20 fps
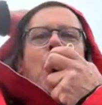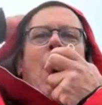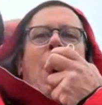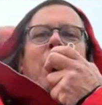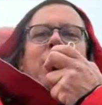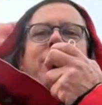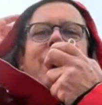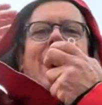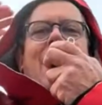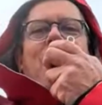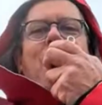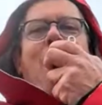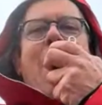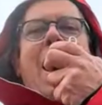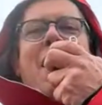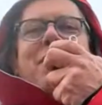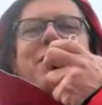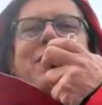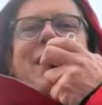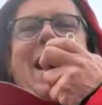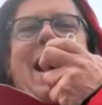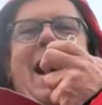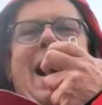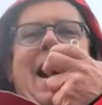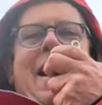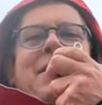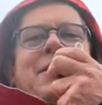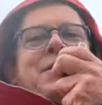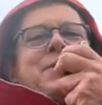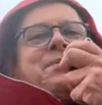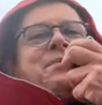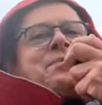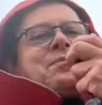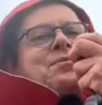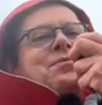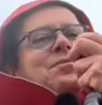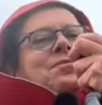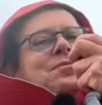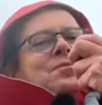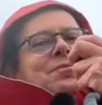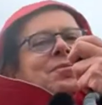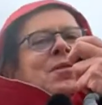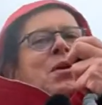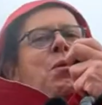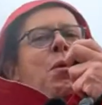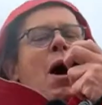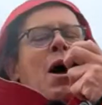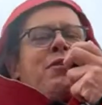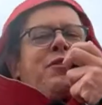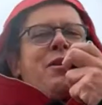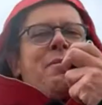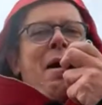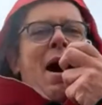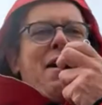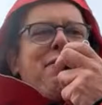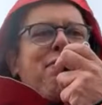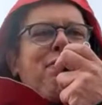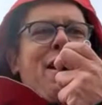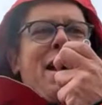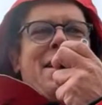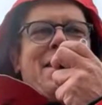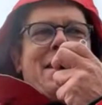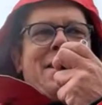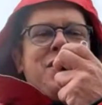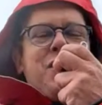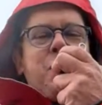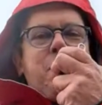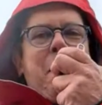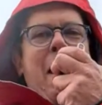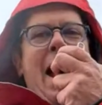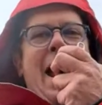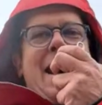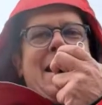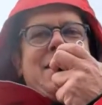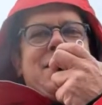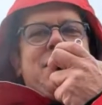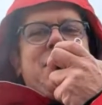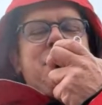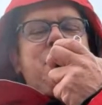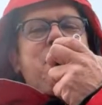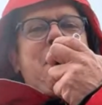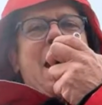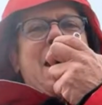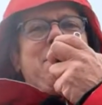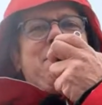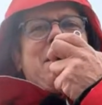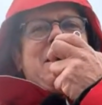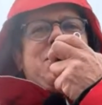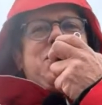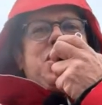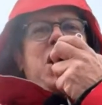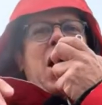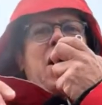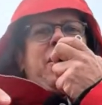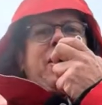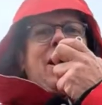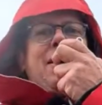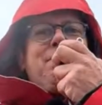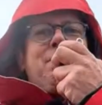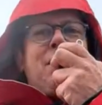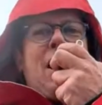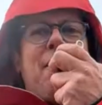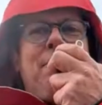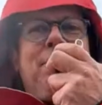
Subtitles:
Walter, Walter! Walter, my friend in Spain, you just made me choke. I'm